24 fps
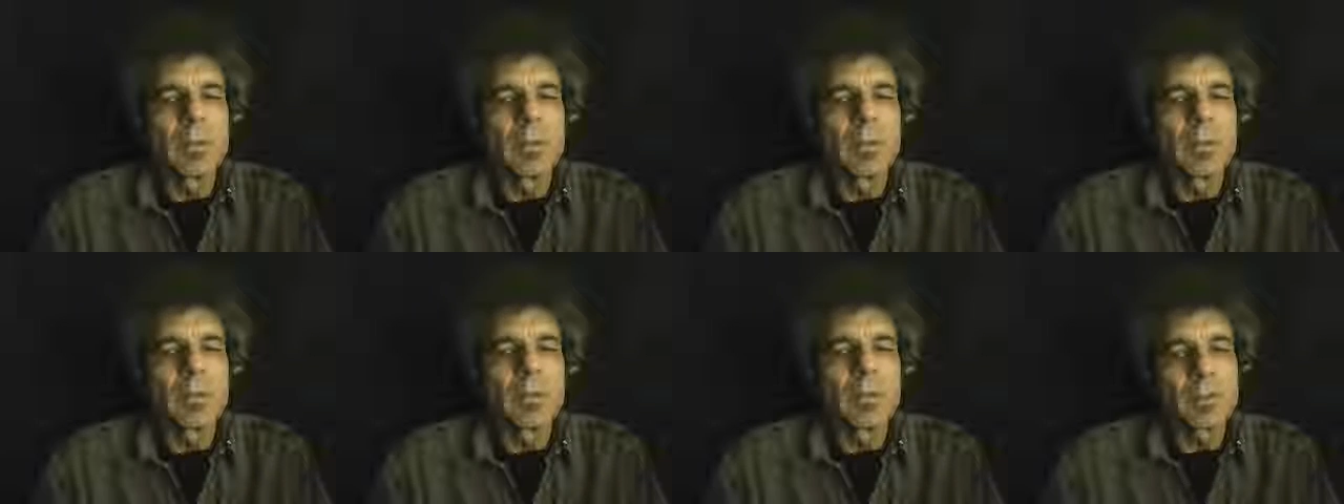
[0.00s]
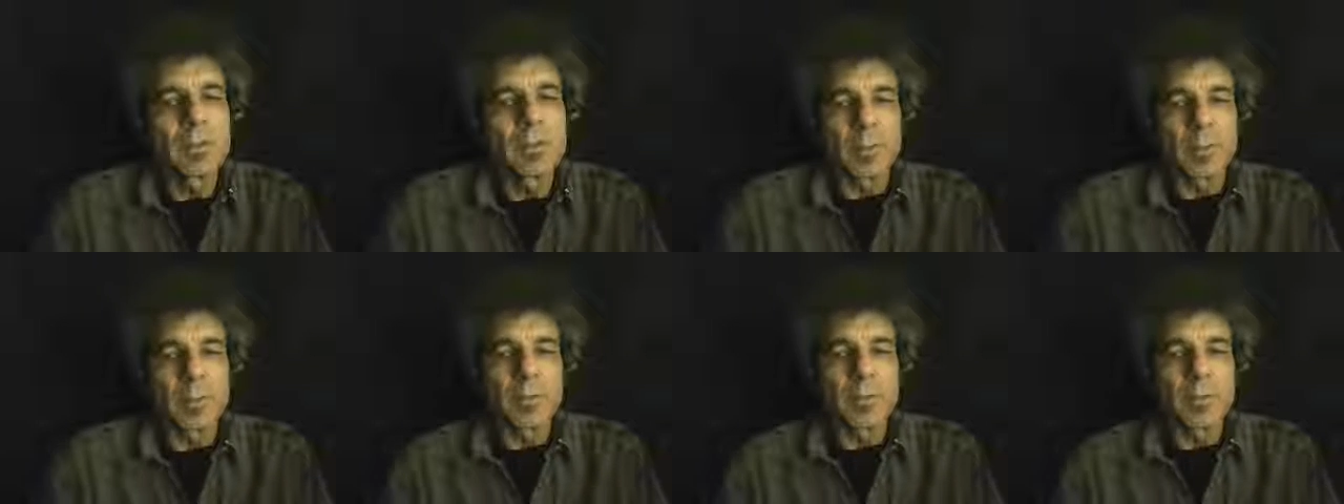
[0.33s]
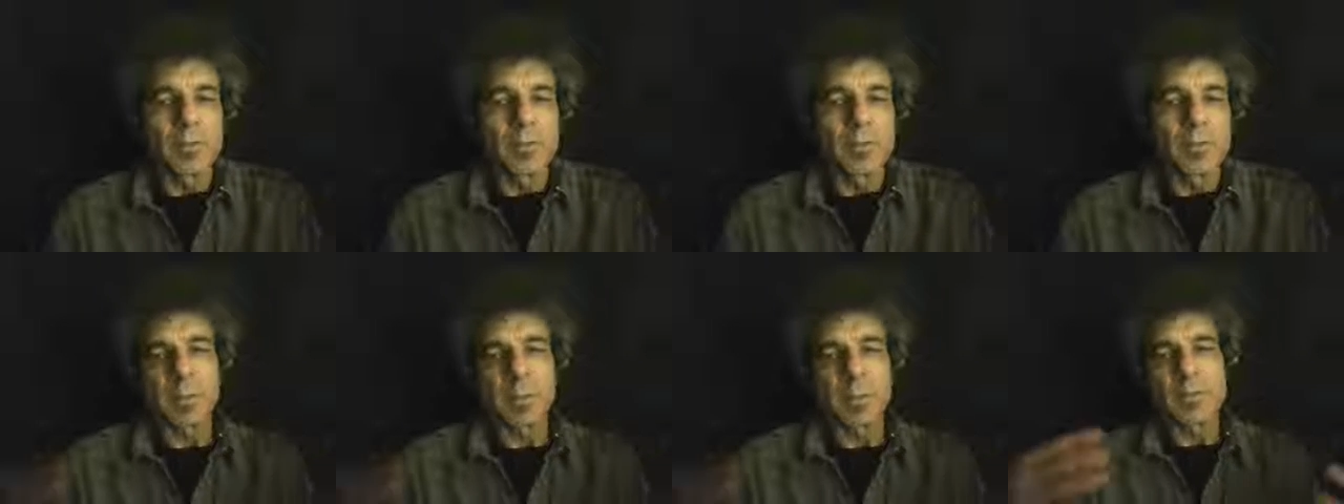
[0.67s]
It's,
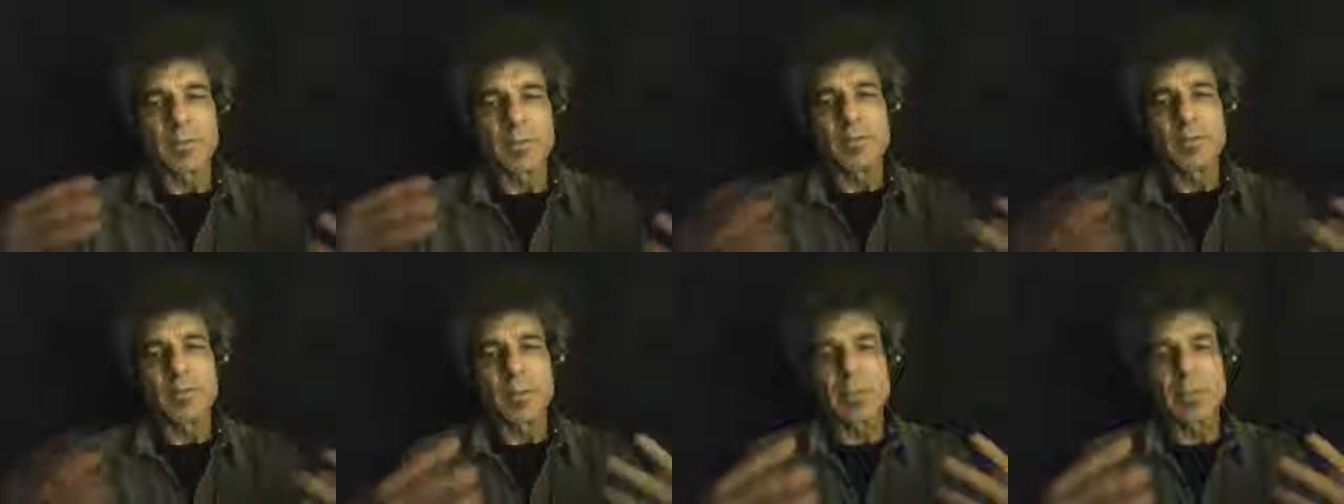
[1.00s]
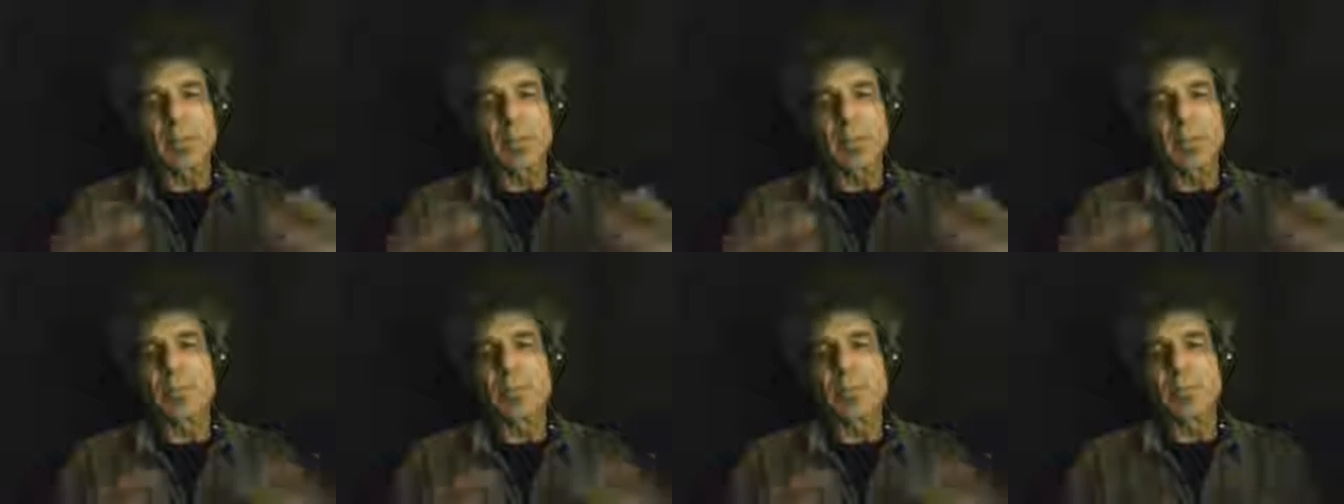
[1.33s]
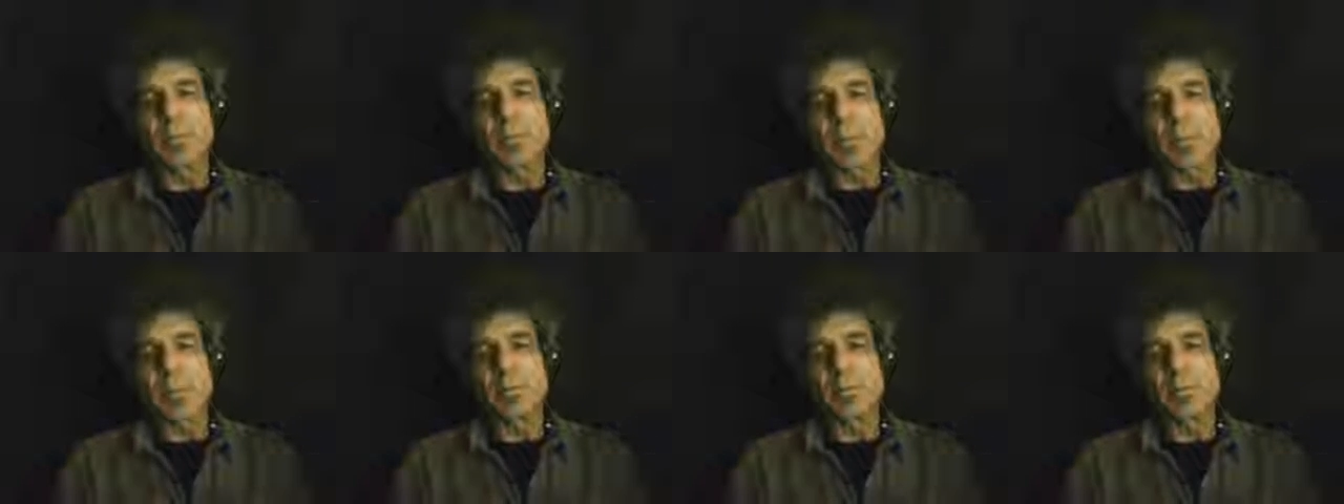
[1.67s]
because of
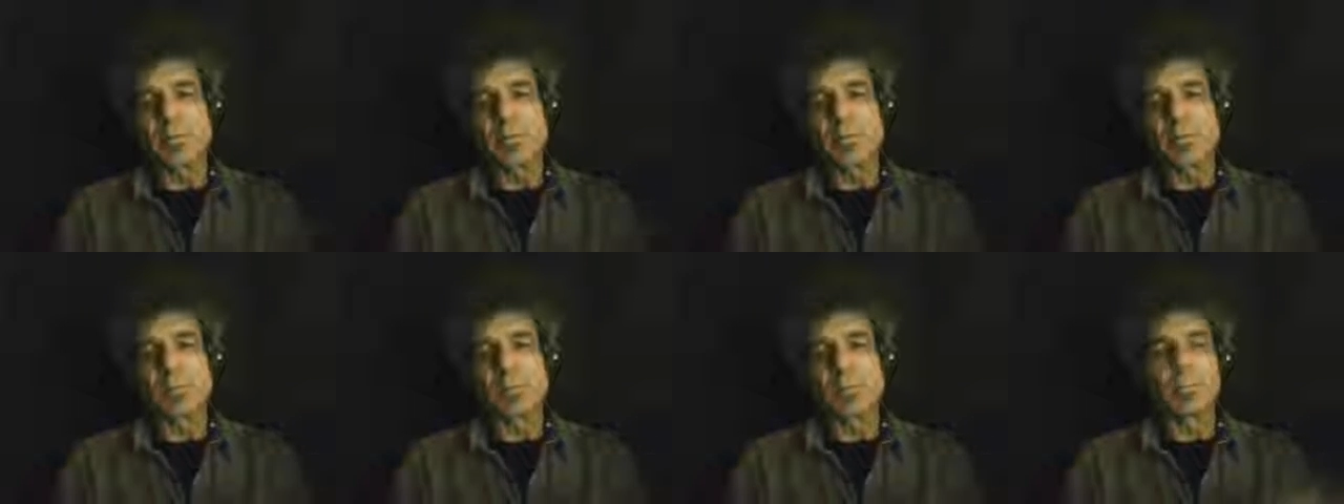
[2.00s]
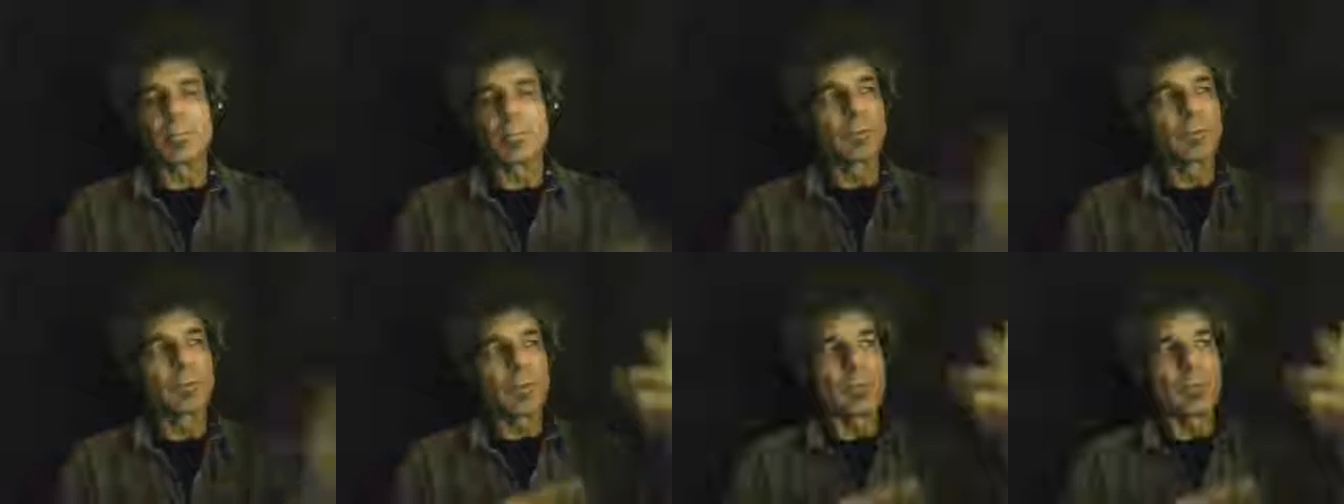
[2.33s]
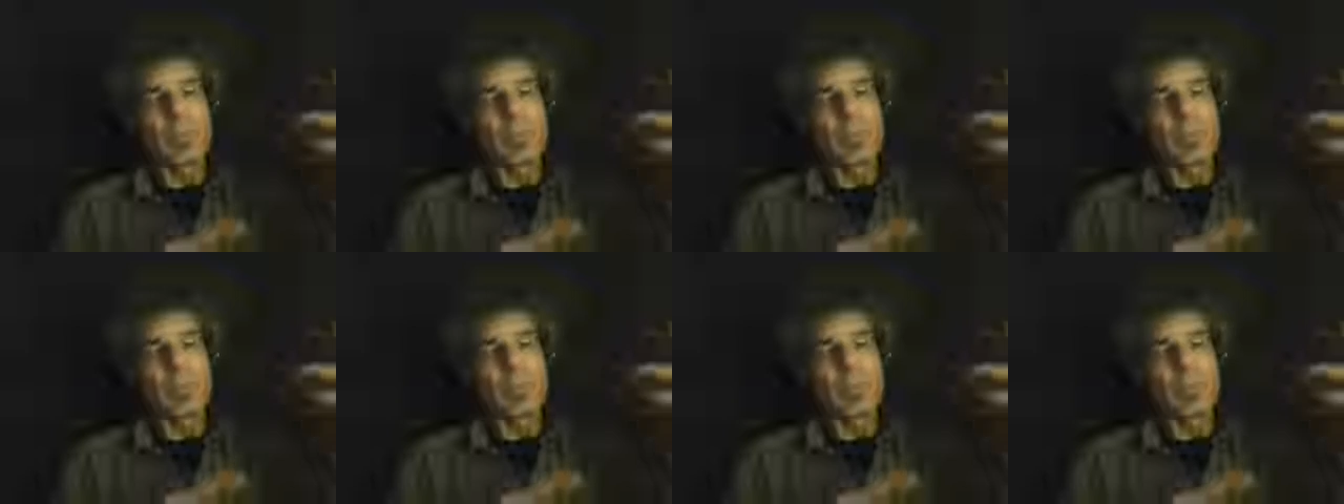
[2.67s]
that, what